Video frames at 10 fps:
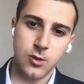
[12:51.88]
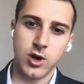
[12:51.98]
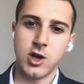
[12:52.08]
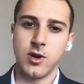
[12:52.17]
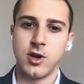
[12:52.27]
And
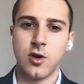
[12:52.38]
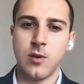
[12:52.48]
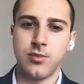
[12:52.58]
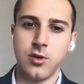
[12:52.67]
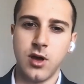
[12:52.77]
when you're in
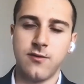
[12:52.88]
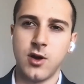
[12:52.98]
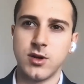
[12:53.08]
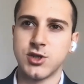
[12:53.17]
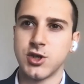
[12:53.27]
Europe, you have
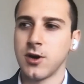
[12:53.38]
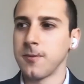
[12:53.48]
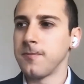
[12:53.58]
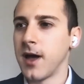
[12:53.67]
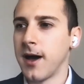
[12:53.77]
very
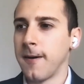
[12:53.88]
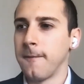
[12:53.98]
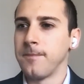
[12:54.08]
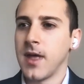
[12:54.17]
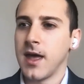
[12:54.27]
strong
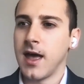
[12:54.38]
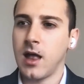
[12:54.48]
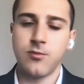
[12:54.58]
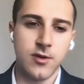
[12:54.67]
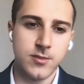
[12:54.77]

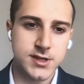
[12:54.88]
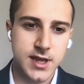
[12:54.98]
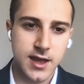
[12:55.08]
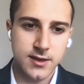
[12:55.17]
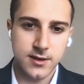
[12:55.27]
help from the
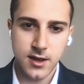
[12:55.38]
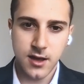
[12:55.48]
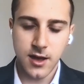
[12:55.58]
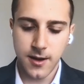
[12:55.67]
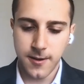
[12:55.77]
state
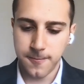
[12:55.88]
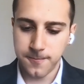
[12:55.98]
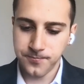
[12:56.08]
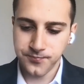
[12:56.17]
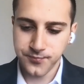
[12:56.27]

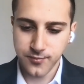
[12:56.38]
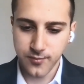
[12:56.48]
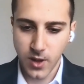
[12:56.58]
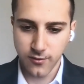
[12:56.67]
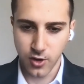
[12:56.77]
for
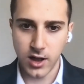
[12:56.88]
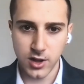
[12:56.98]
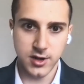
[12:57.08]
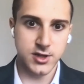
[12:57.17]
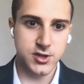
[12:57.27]

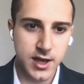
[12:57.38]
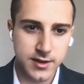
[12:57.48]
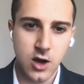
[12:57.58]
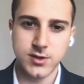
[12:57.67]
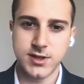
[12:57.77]
elderly to get
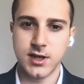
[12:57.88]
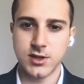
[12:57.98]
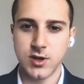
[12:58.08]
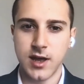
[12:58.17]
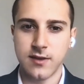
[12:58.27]
housing and
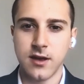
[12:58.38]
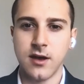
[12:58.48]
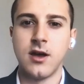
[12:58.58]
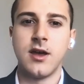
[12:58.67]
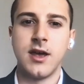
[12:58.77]
to get
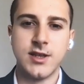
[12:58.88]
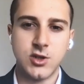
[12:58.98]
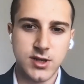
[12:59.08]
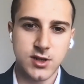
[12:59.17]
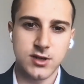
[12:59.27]

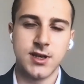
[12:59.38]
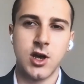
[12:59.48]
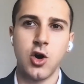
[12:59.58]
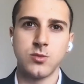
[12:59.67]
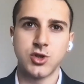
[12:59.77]
into these nursing
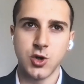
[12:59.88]
homes.